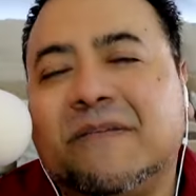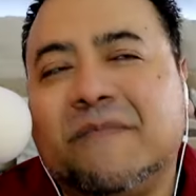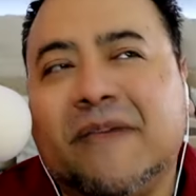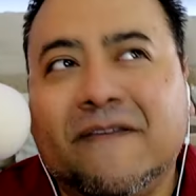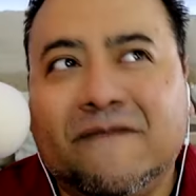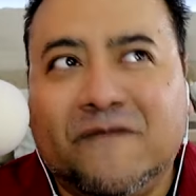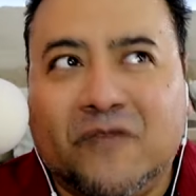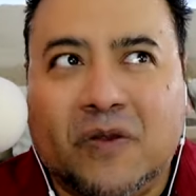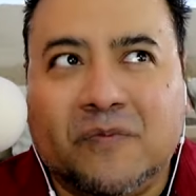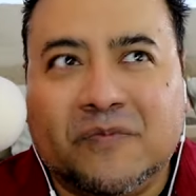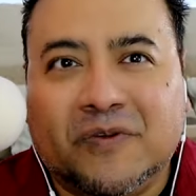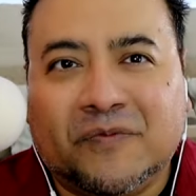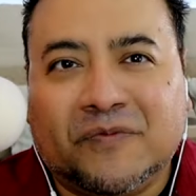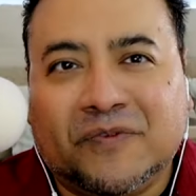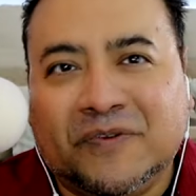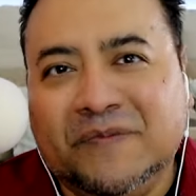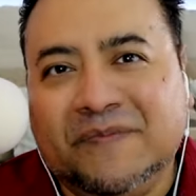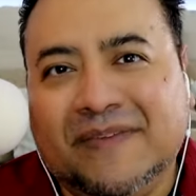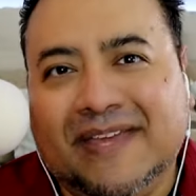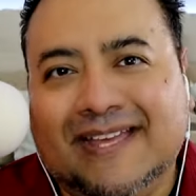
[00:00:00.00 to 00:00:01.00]
of my former
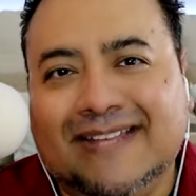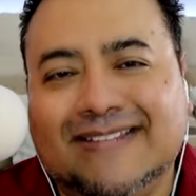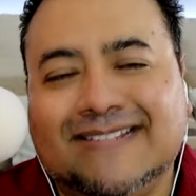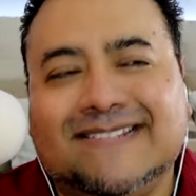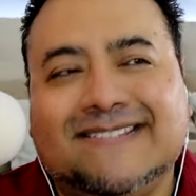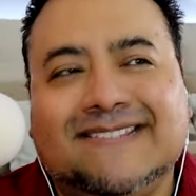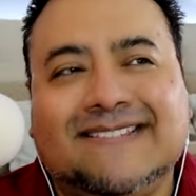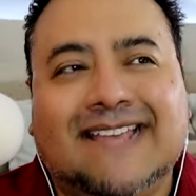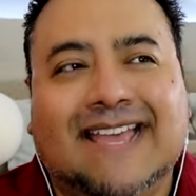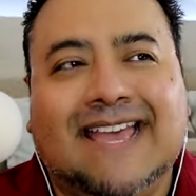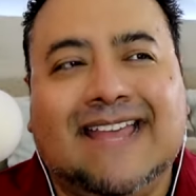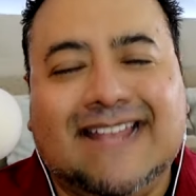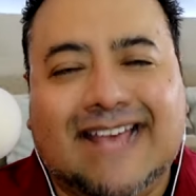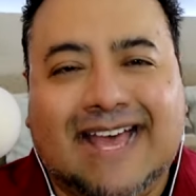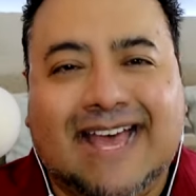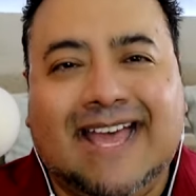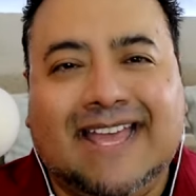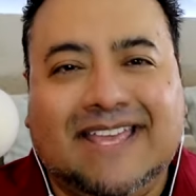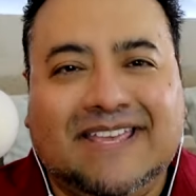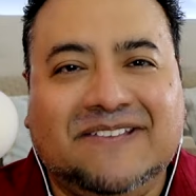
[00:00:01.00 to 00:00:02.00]
roommates and
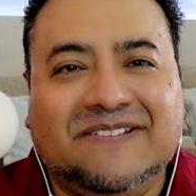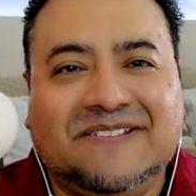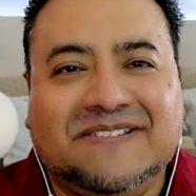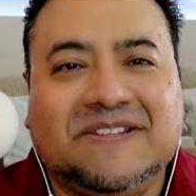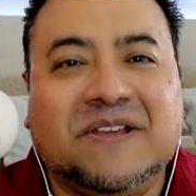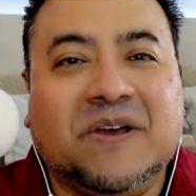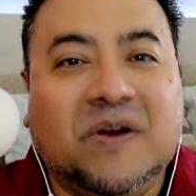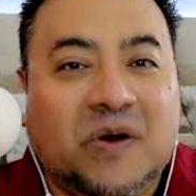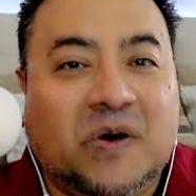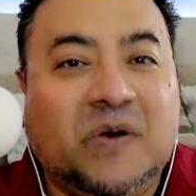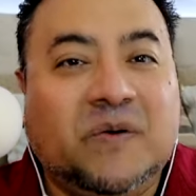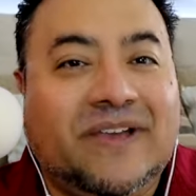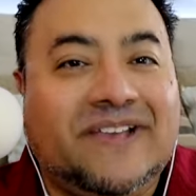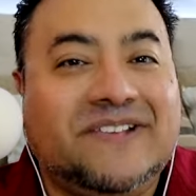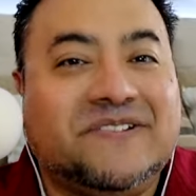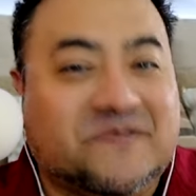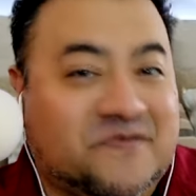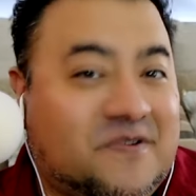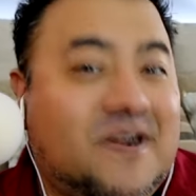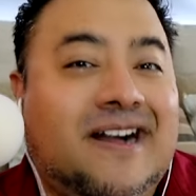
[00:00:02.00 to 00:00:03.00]
I used to
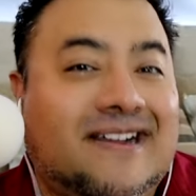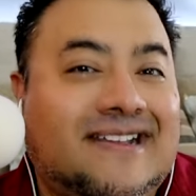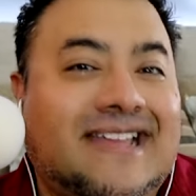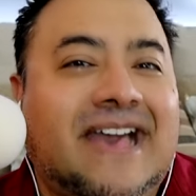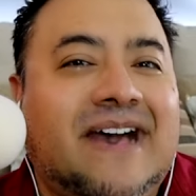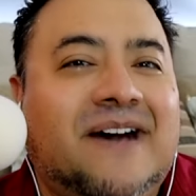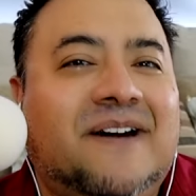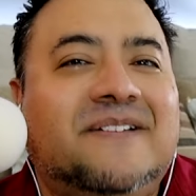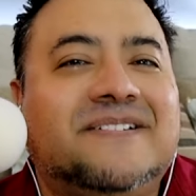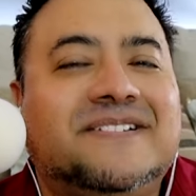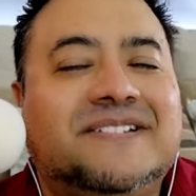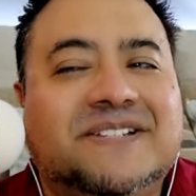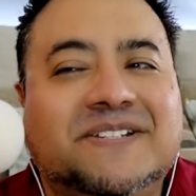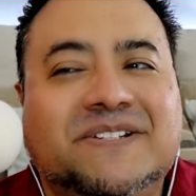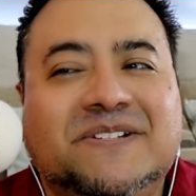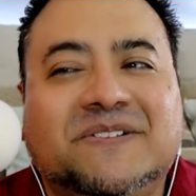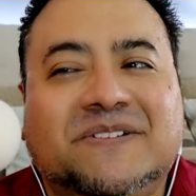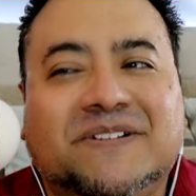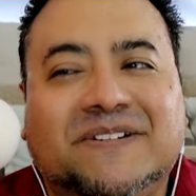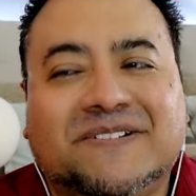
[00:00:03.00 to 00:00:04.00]
always rock out
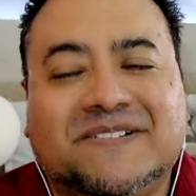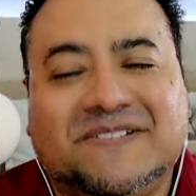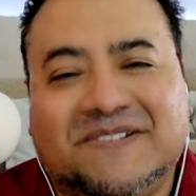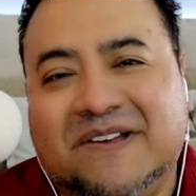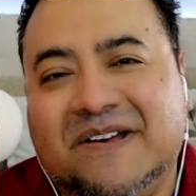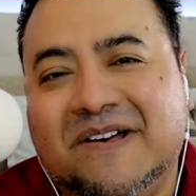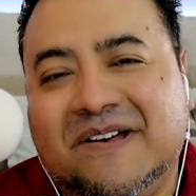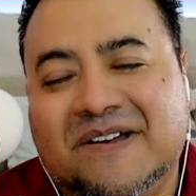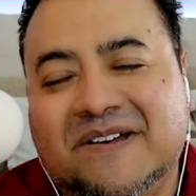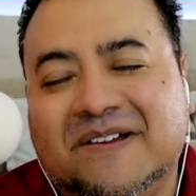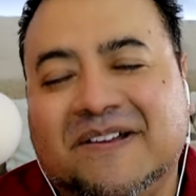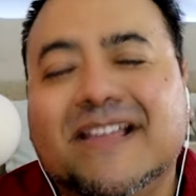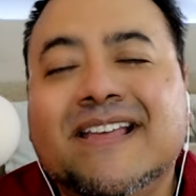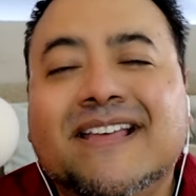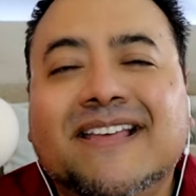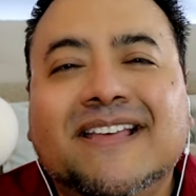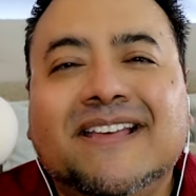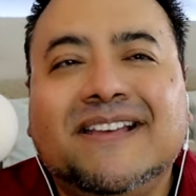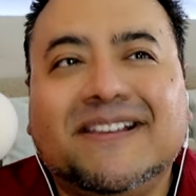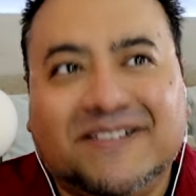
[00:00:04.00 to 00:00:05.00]
to her song
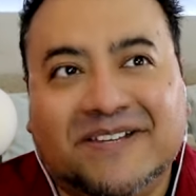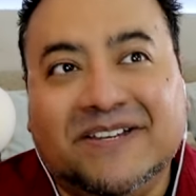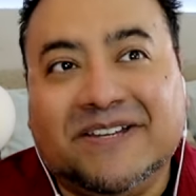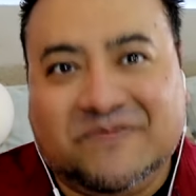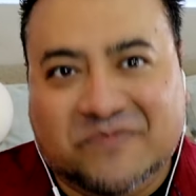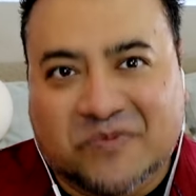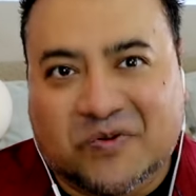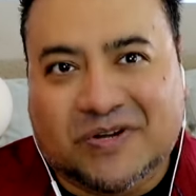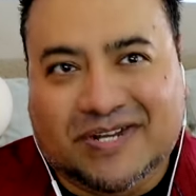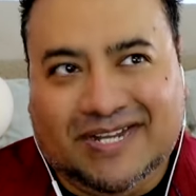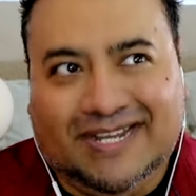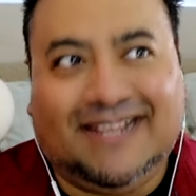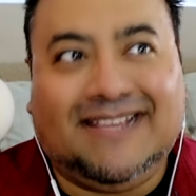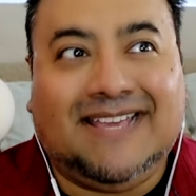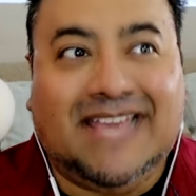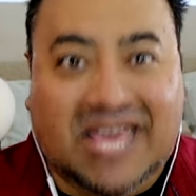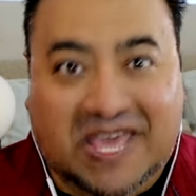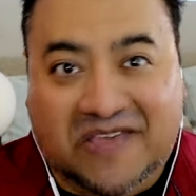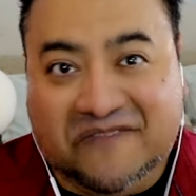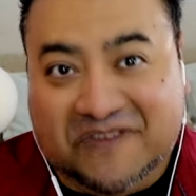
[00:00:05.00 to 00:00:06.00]
Good
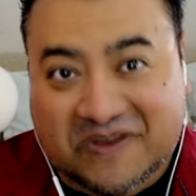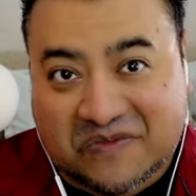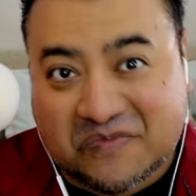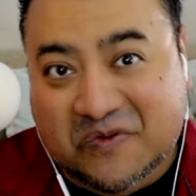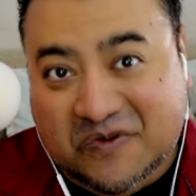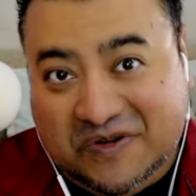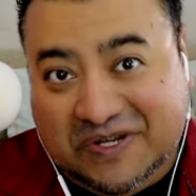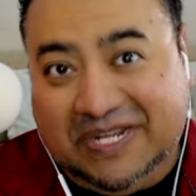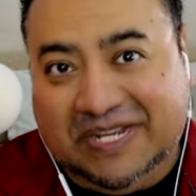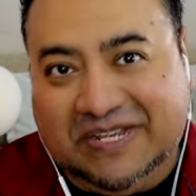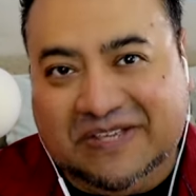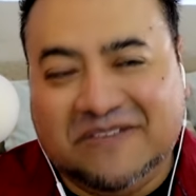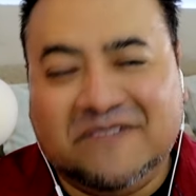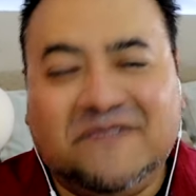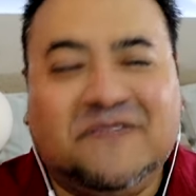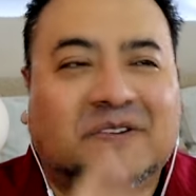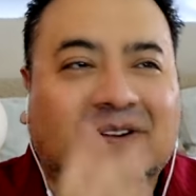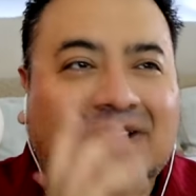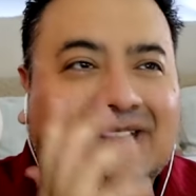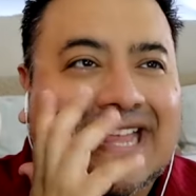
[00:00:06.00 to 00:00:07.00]
Morning every morning
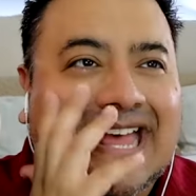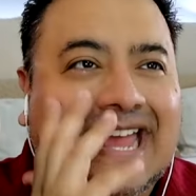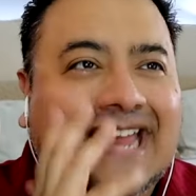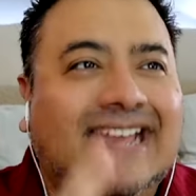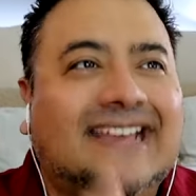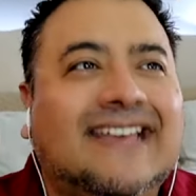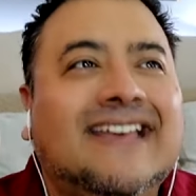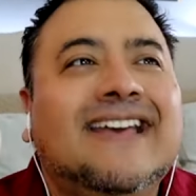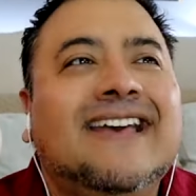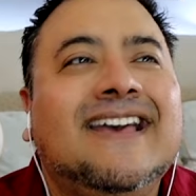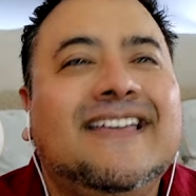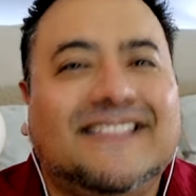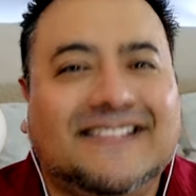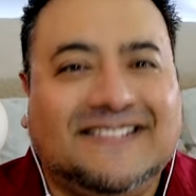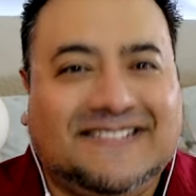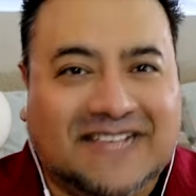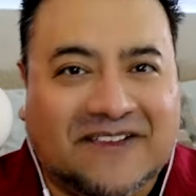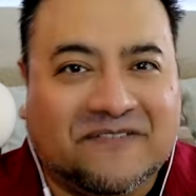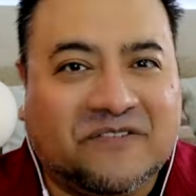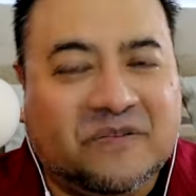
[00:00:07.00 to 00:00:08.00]
for like the
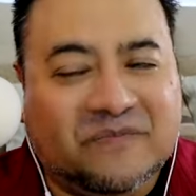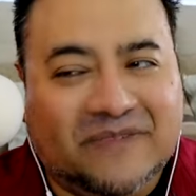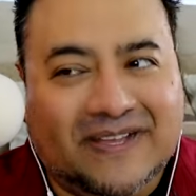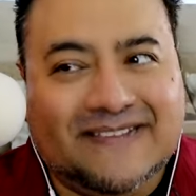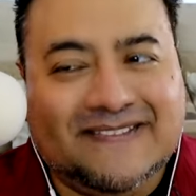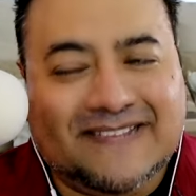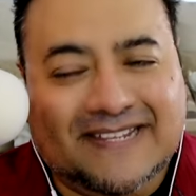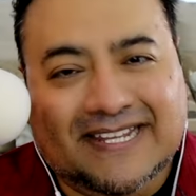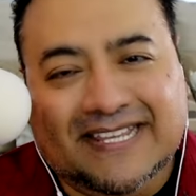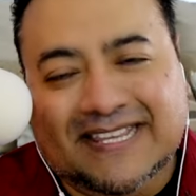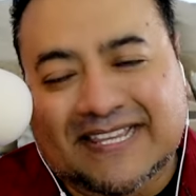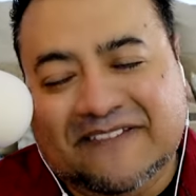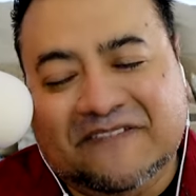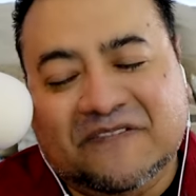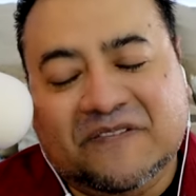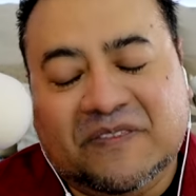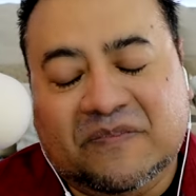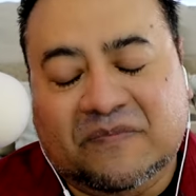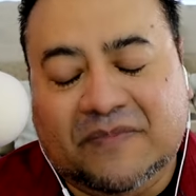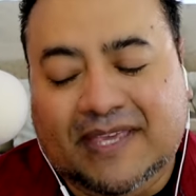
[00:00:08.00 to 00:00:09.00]
several months that he lived
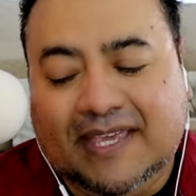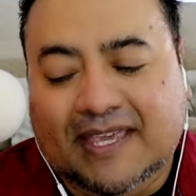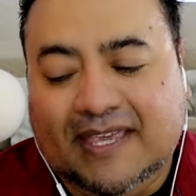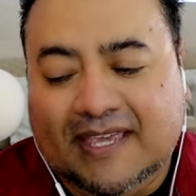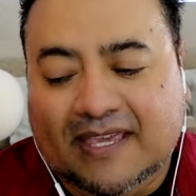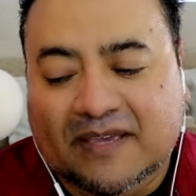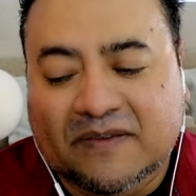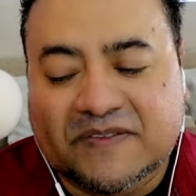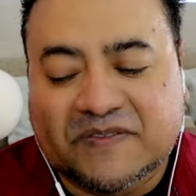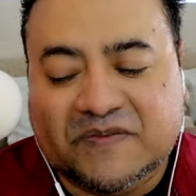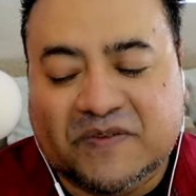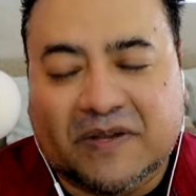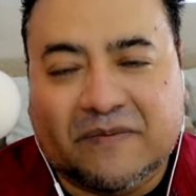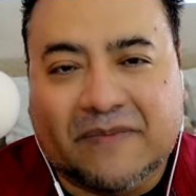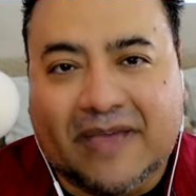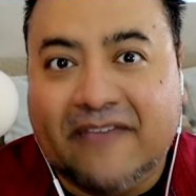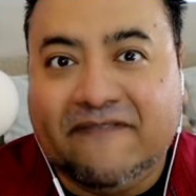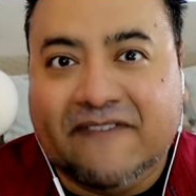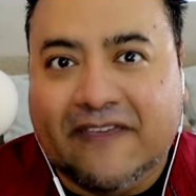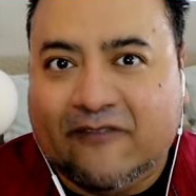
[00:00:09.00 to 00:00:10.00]
with me. It was one of
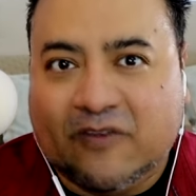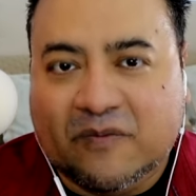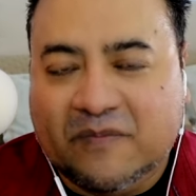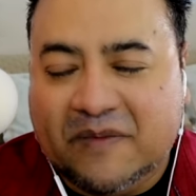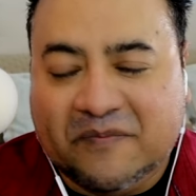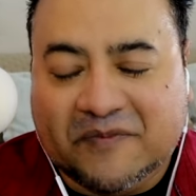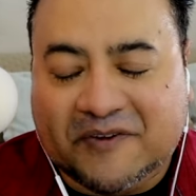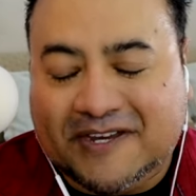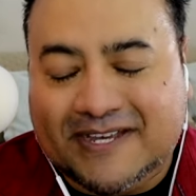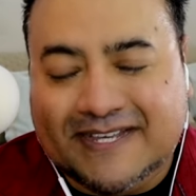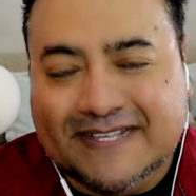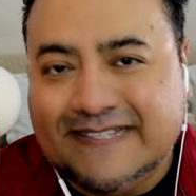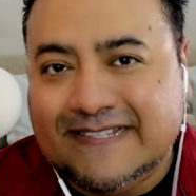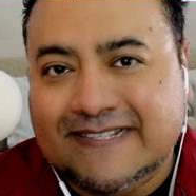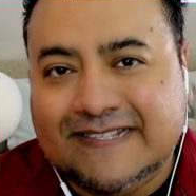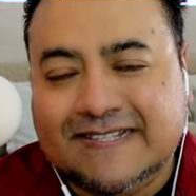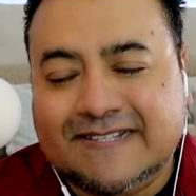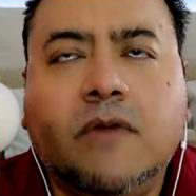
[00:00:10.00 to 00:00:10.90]
my favorite memories.